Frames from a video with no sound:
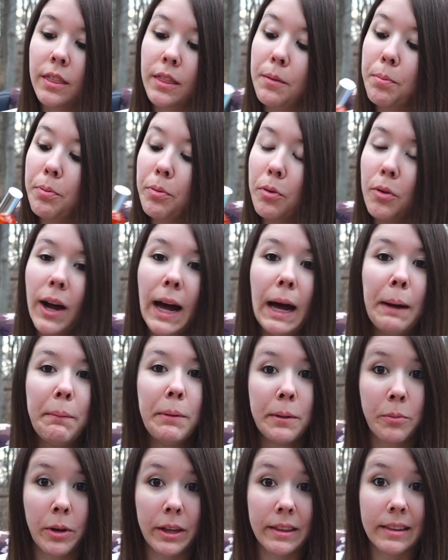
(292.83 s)
The
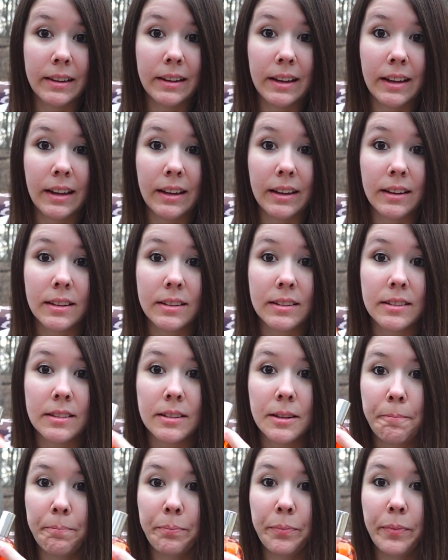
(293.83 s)
problem with it
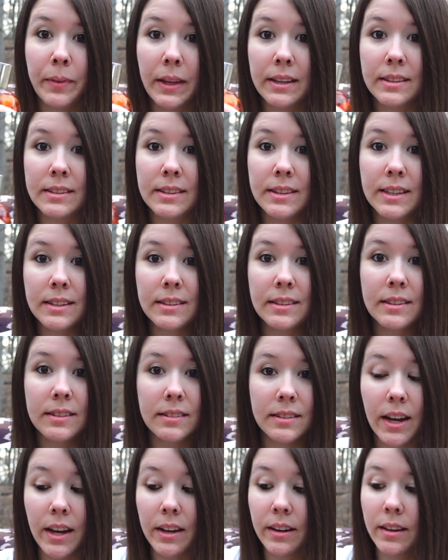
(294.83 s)
is this is
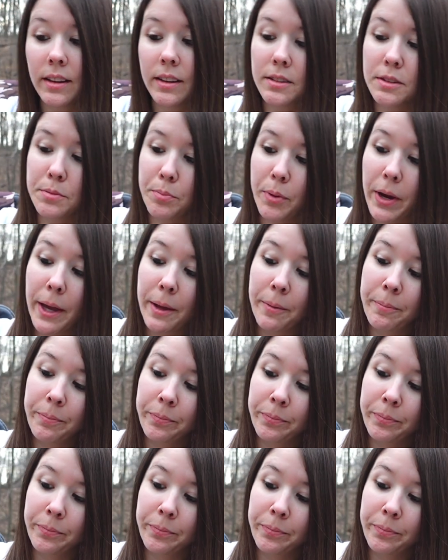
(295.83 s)
not a spray.